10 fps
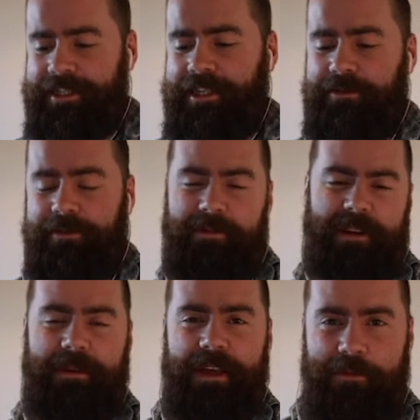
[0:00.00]
So, but
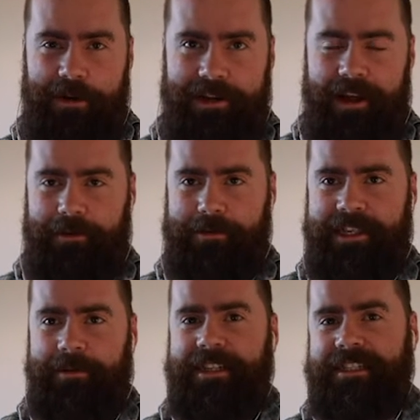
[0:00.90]
one I always
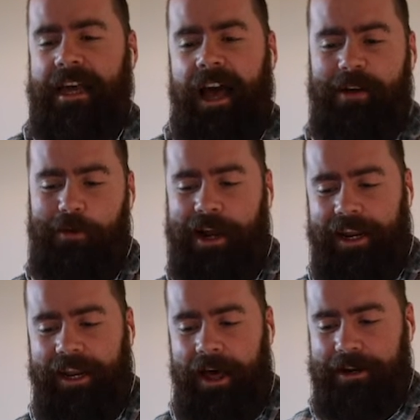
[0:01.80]
think about is I work on a
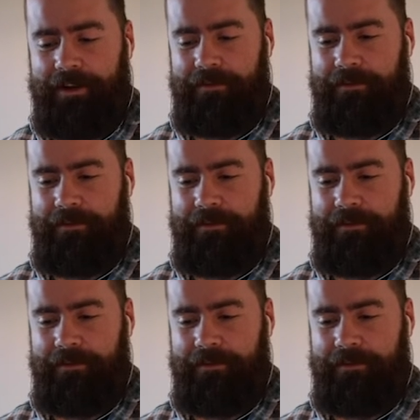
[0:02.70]
lot of